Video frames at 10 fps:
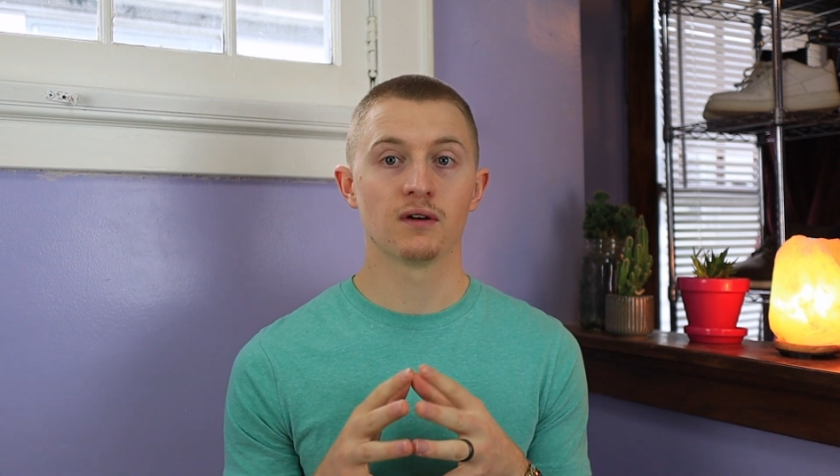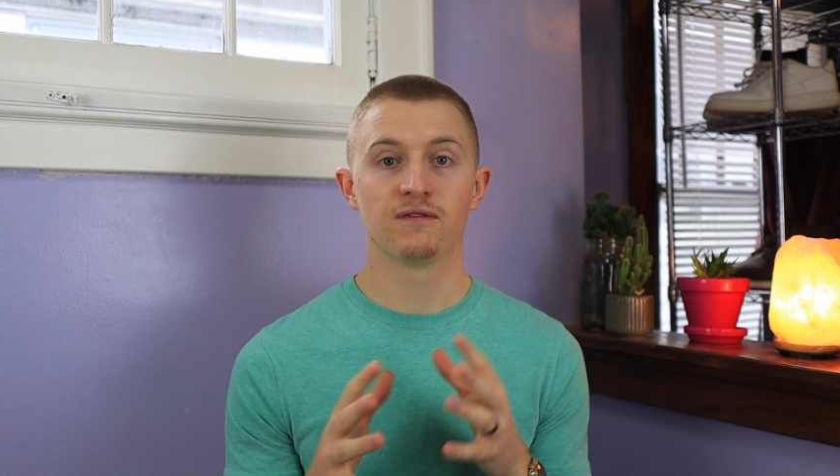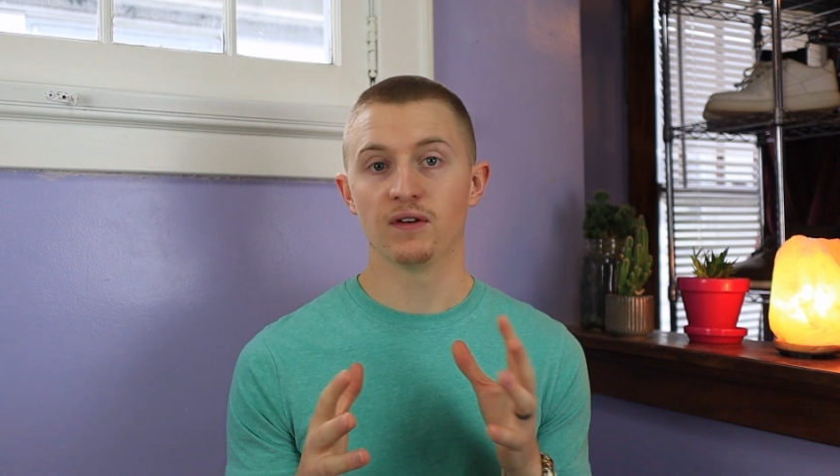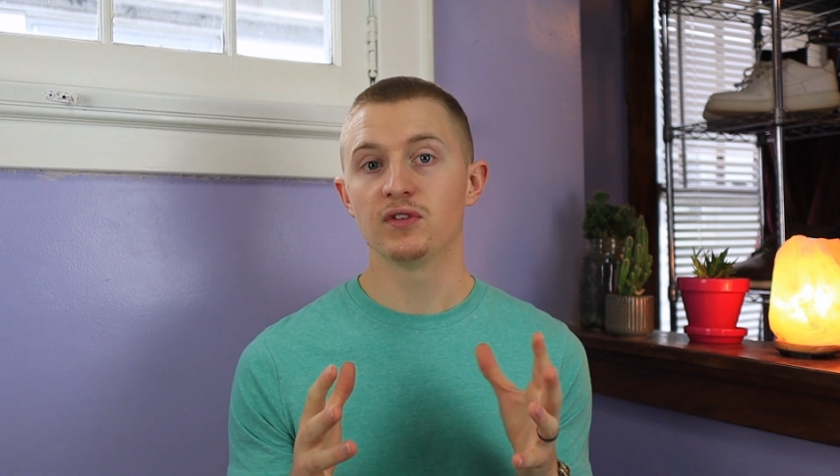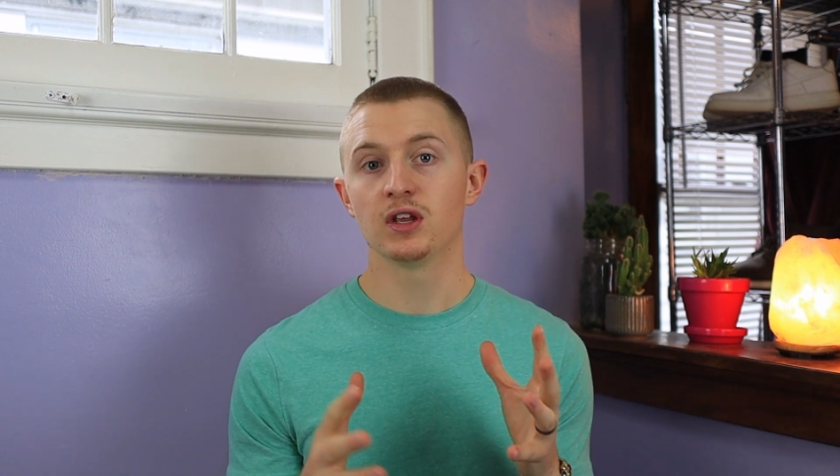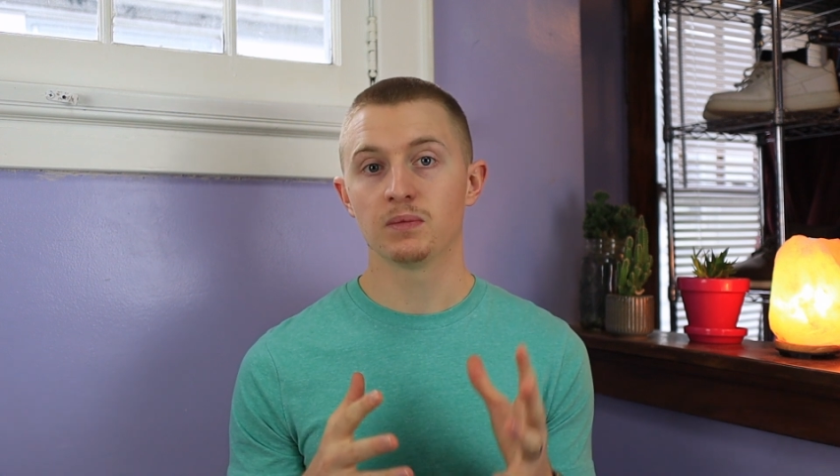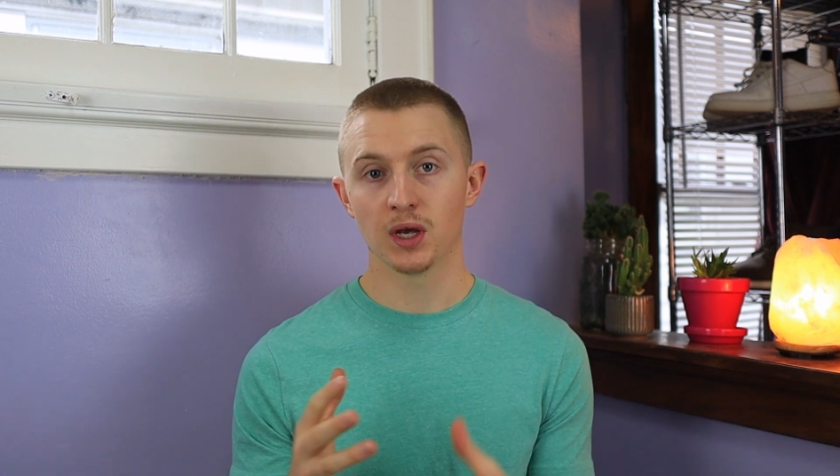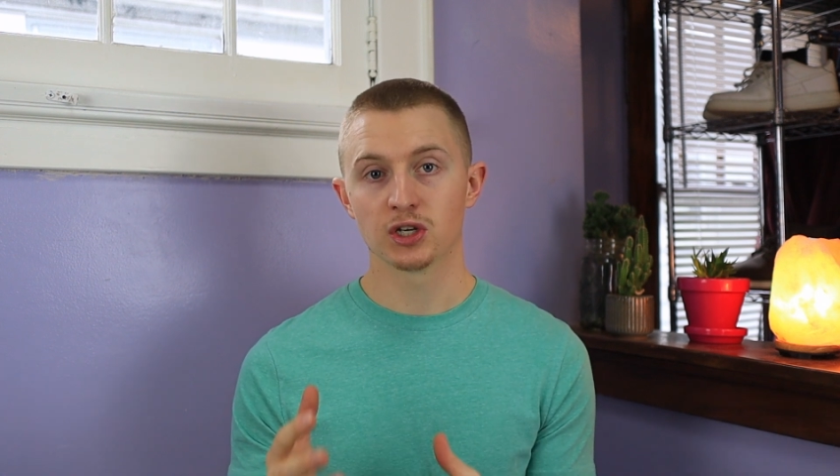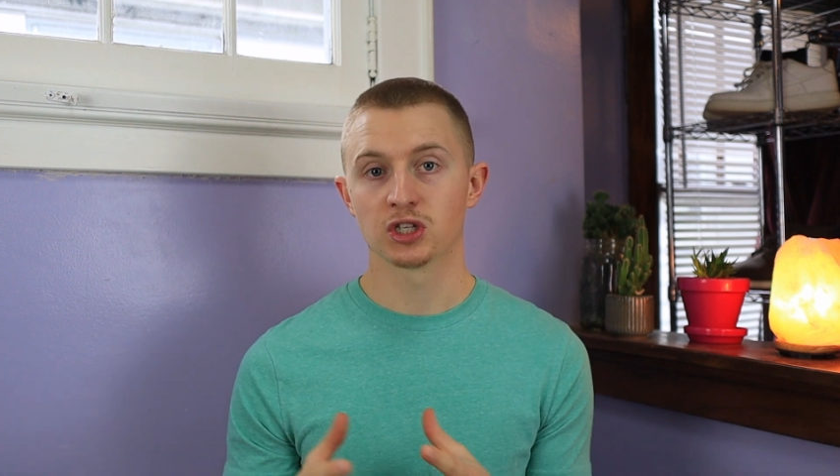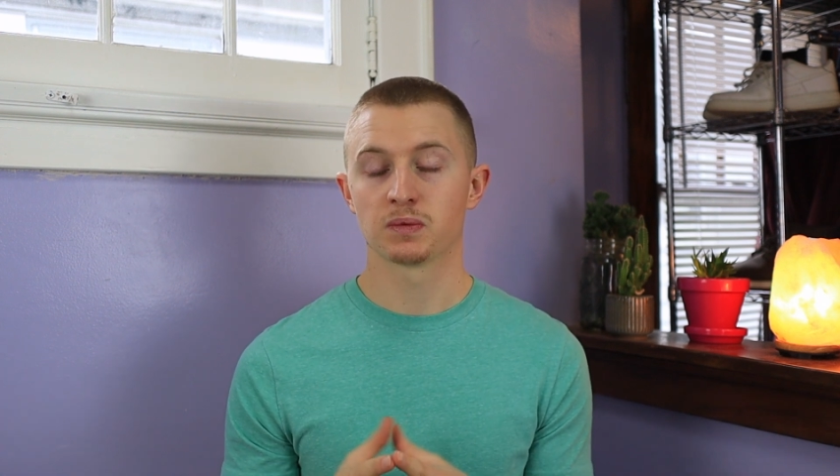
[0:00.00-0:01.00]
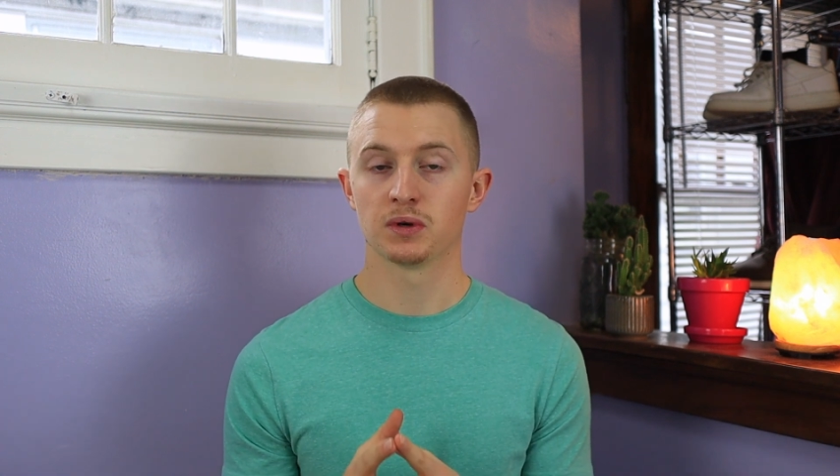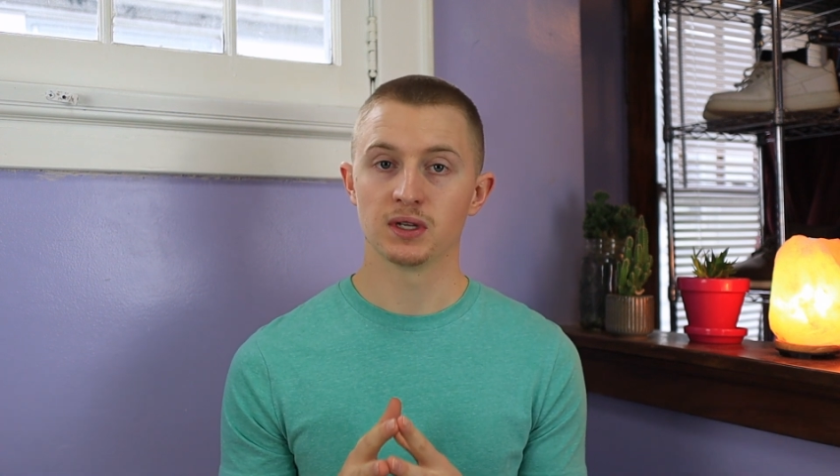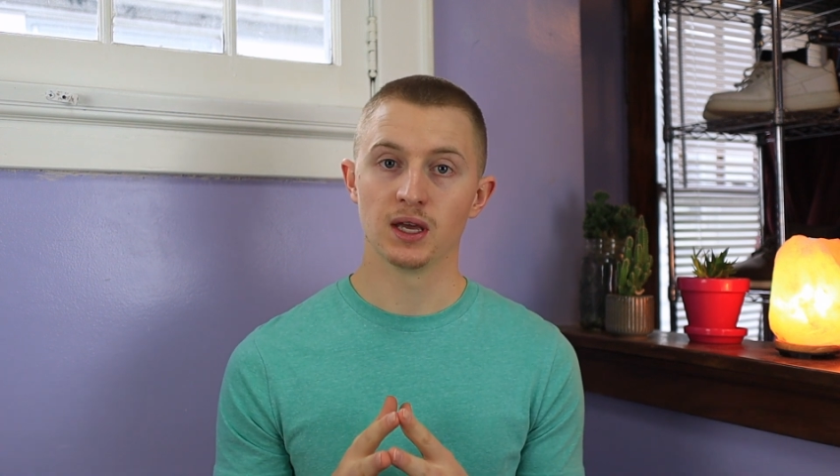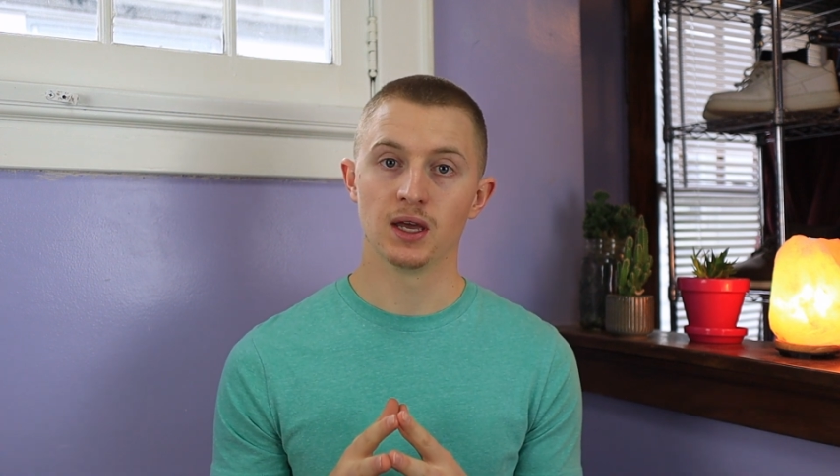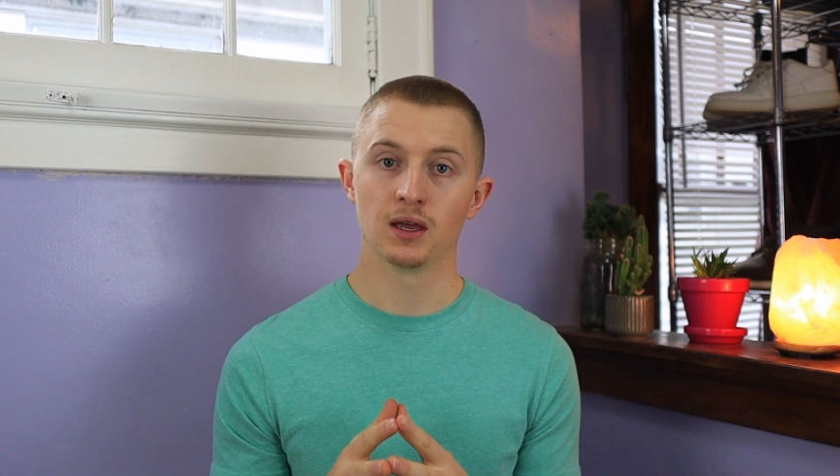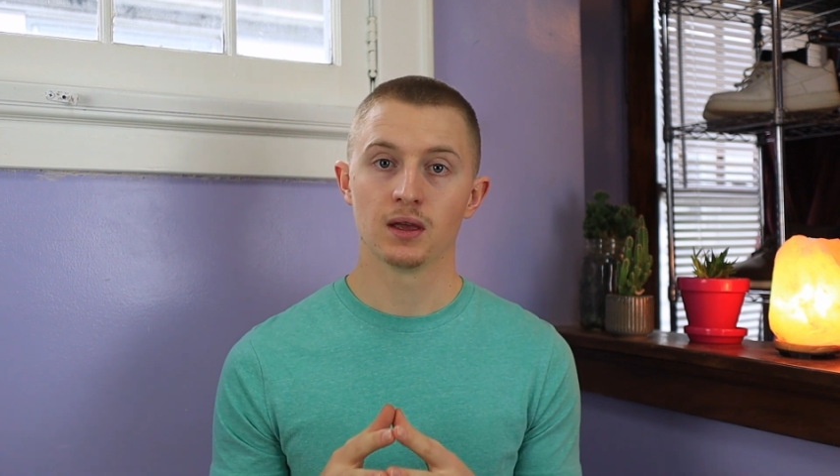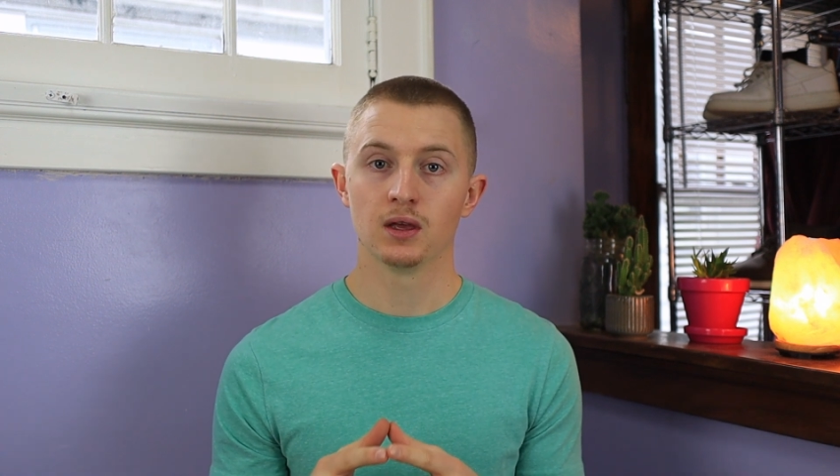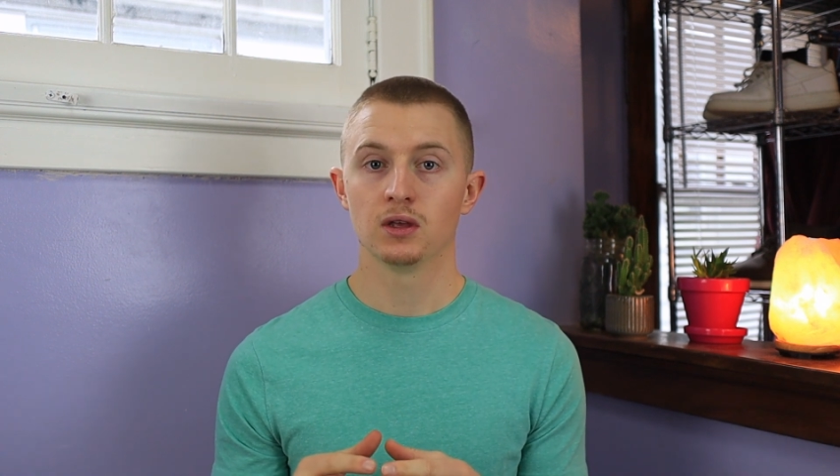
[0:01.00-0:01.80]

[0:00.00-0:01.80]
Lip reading: 15 patients per day.